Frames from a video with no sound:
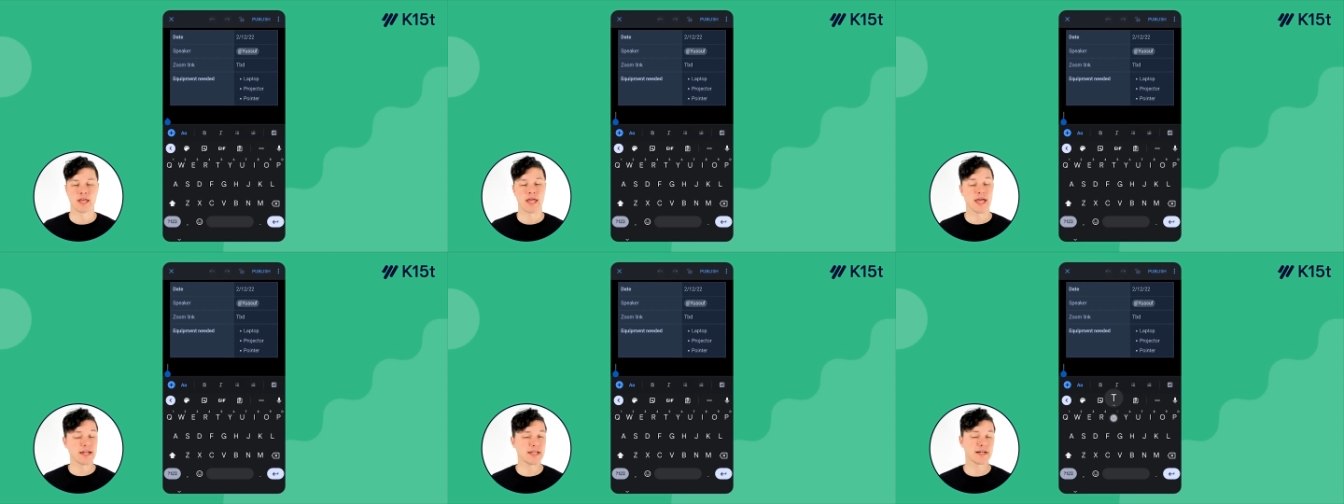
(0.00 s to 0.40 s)

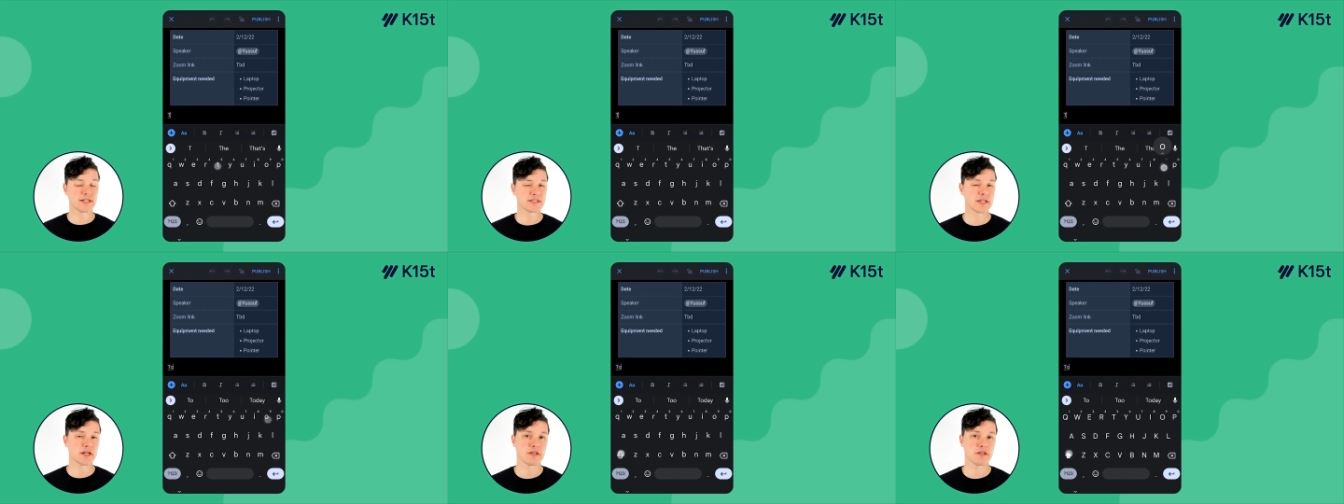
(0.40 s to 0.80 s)
Any
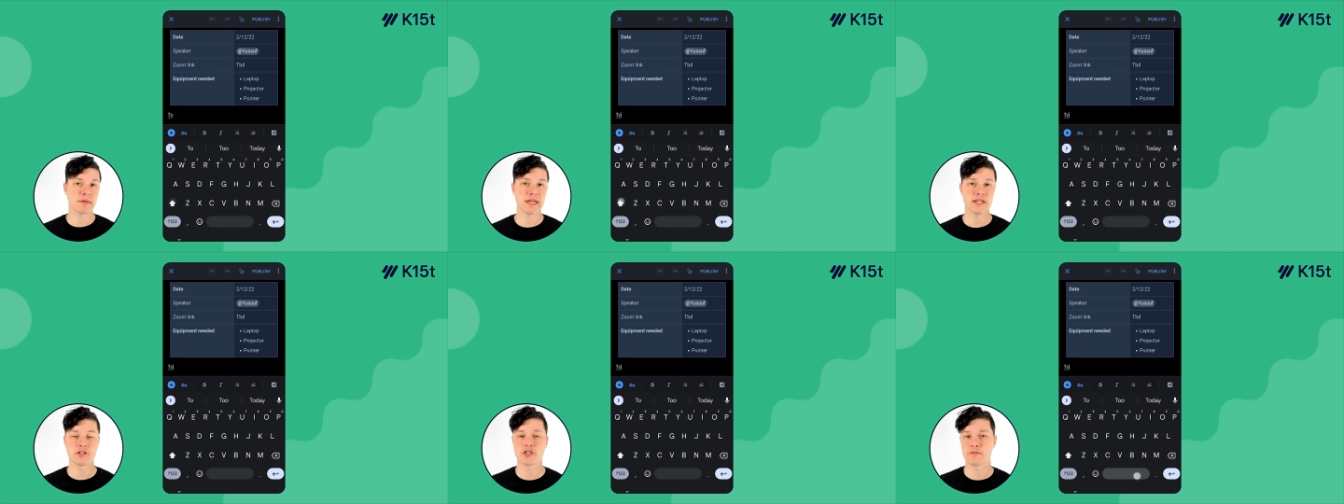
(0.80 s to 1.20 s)
content on the
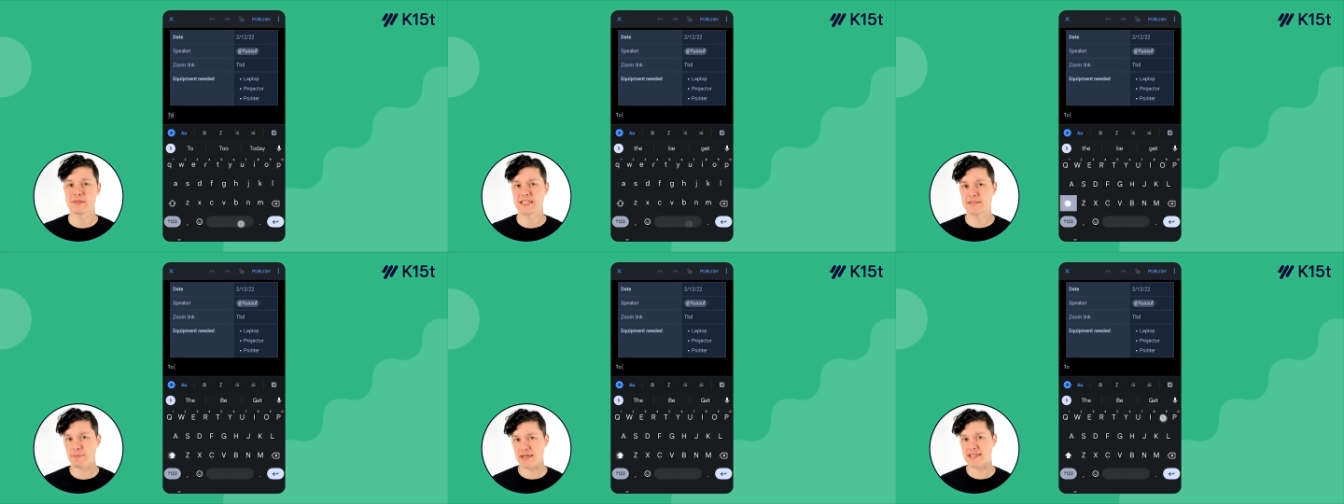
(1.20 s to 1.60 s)
page can be
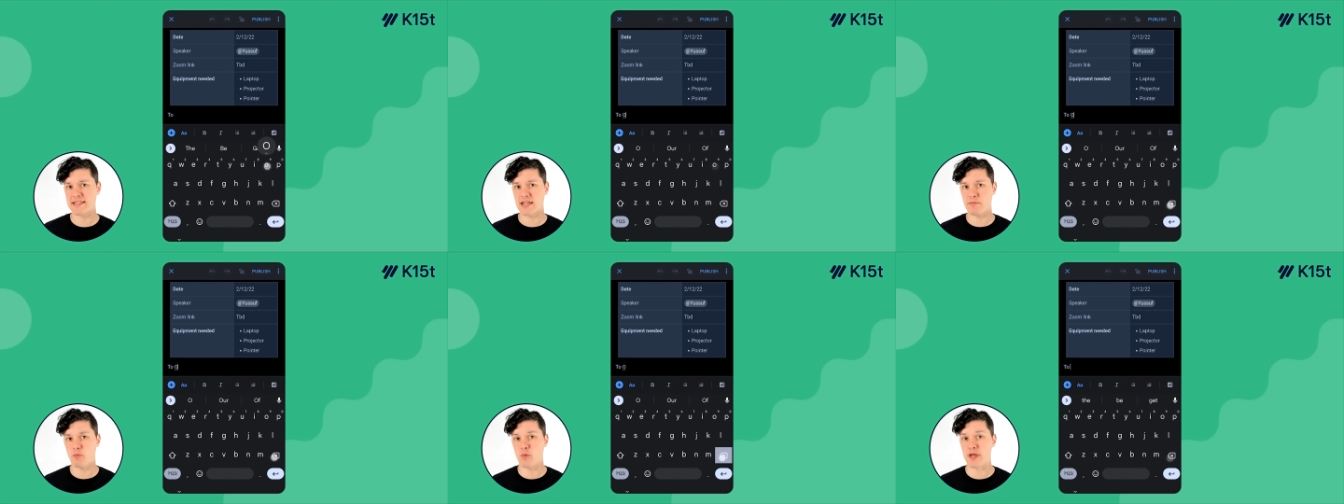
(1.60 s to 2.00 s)
spiced
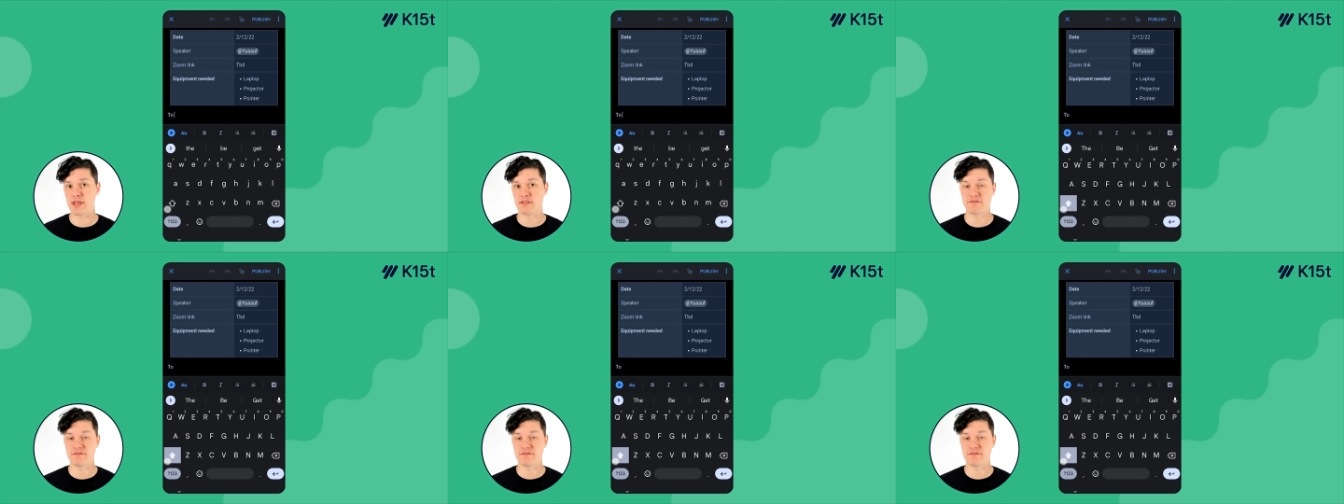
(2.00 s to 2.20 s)
up with